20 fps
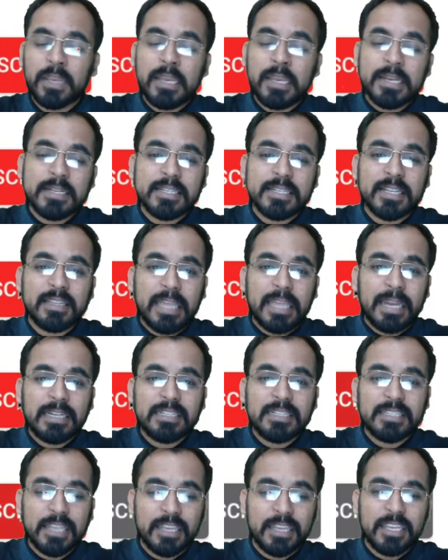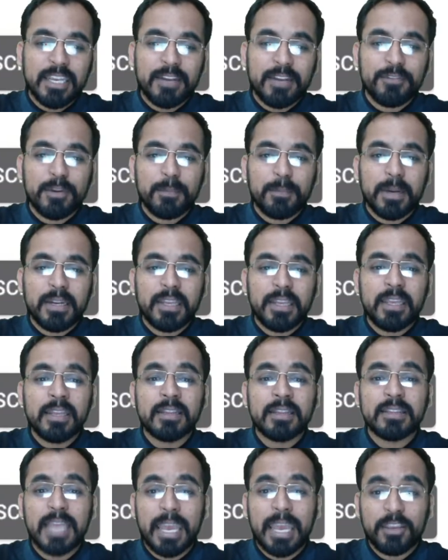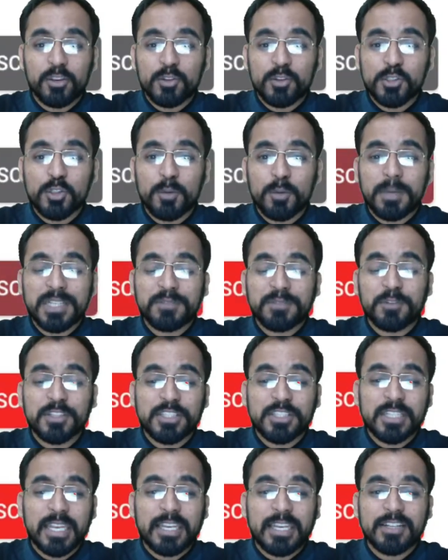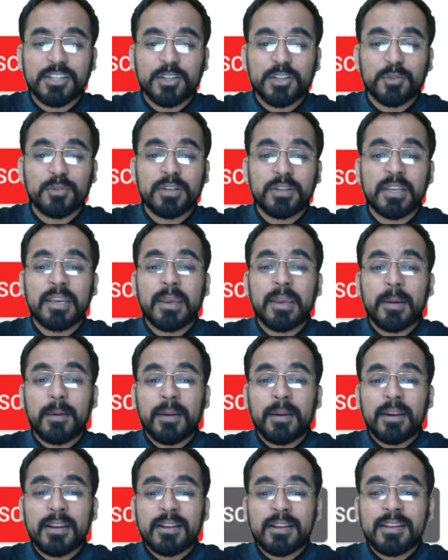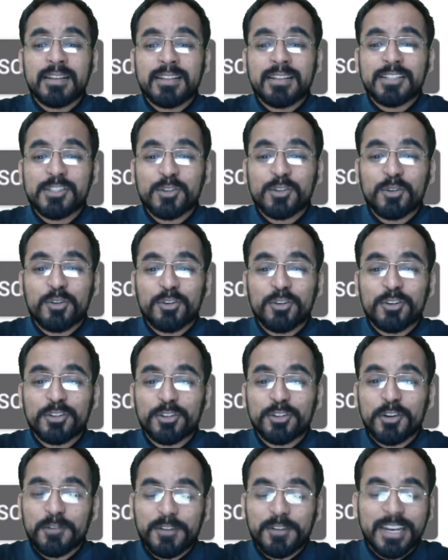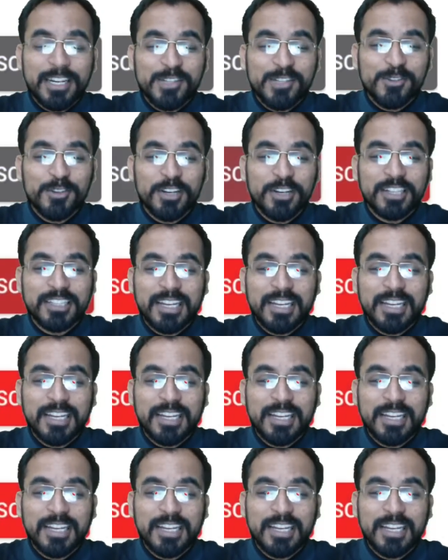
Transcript: Till then, take care everybody. Thank you so much for staying tuned. So don't forget to hit the